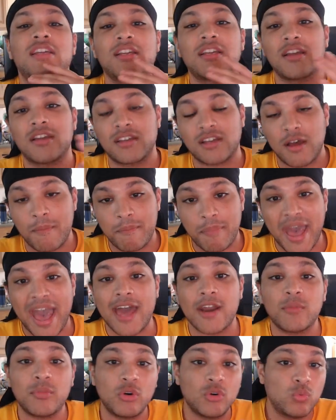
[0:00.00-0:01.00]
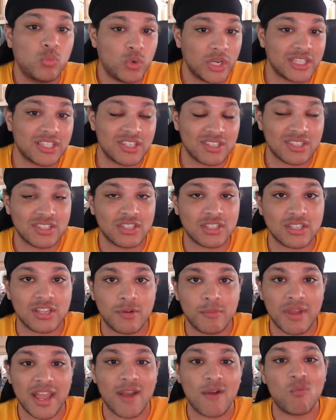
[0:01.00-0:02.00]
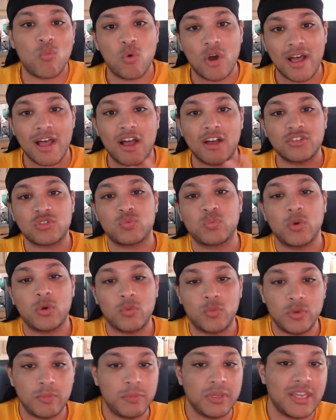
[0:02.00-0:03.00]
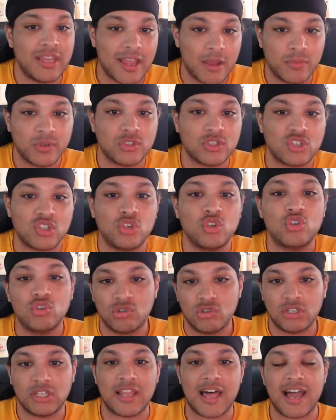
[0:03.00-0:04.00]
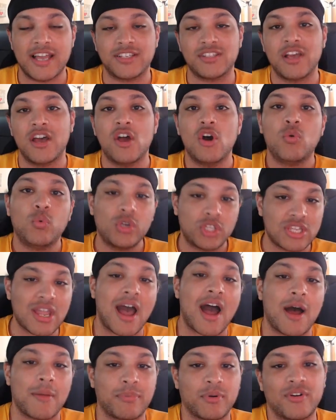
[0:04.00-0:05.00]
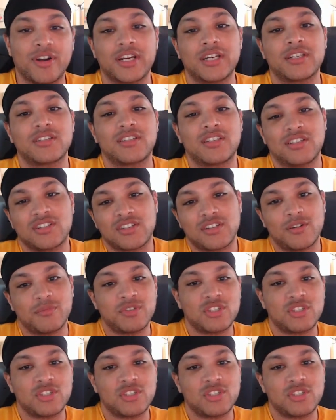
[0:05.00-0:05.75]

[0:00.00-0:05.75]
compatible with the system, and what else will we be able to utilize with the operating system.